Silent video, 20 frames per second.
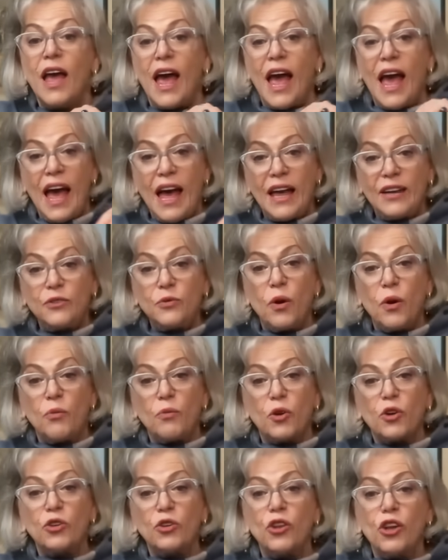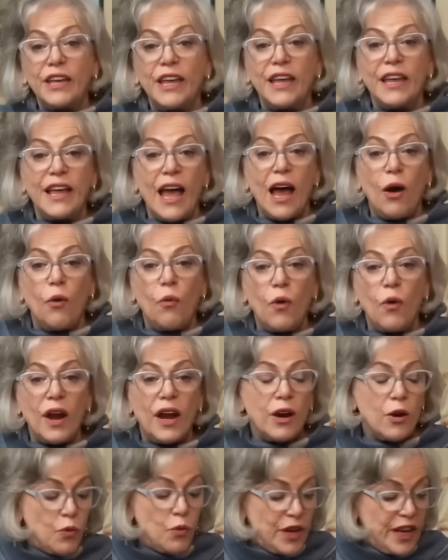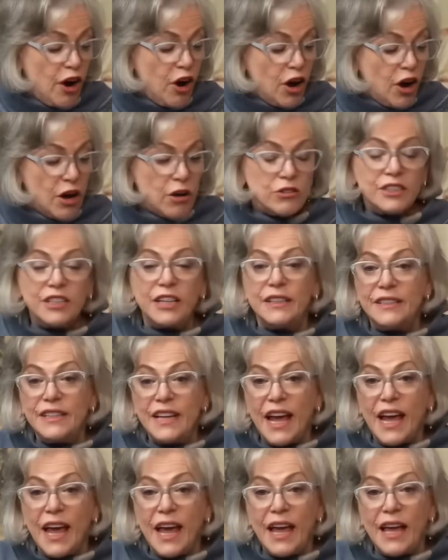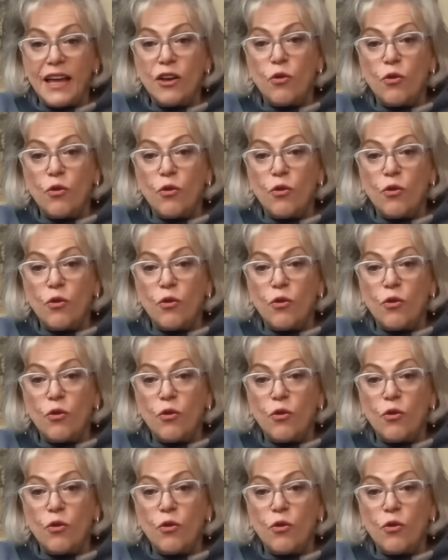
And when we're looking at where we are today,